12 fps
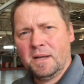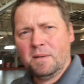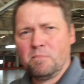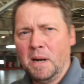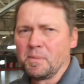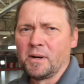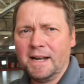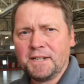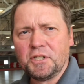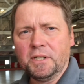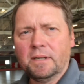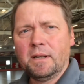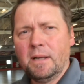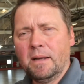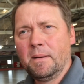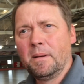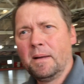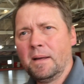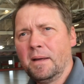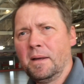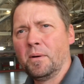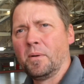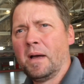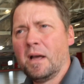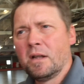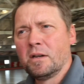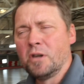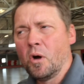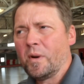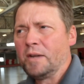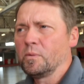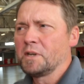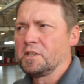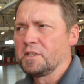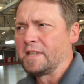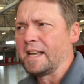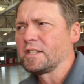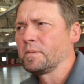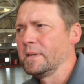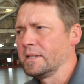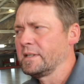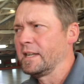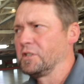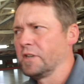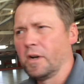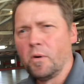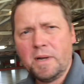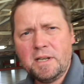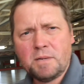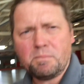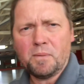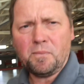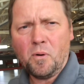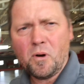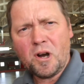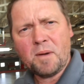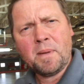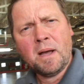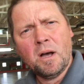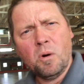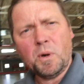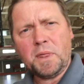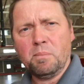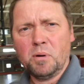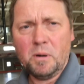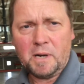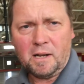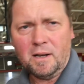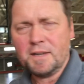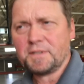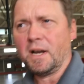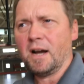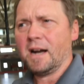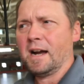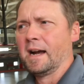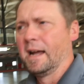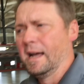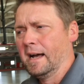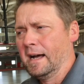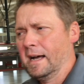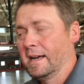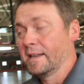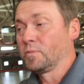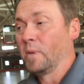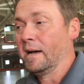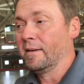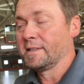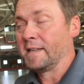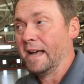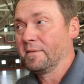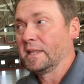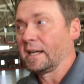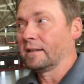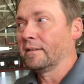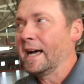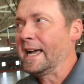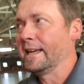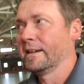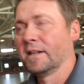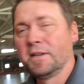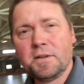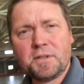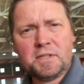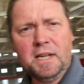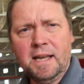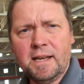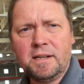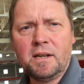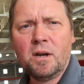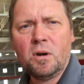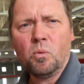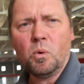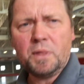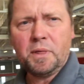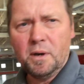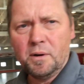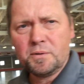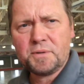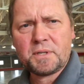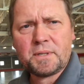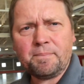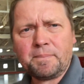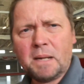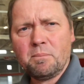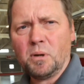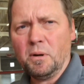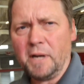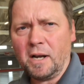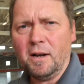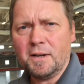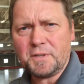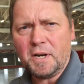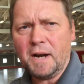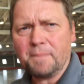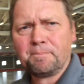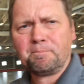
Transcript: preparation. You know, knowing which assessments that you're going to perform, what the protocols are, as well as having the client understand what those protocols are.